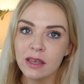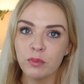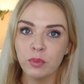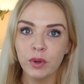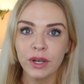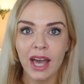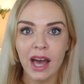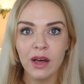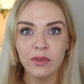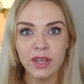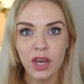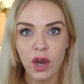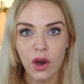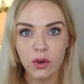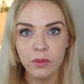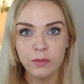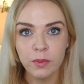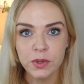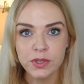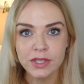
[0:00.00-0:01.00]
They bring out the
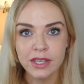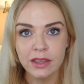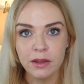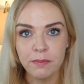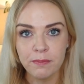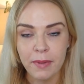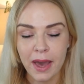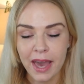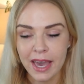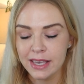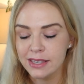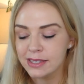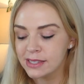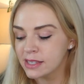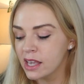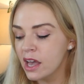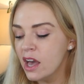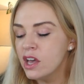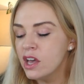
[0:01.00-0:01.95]
oat moss in the base,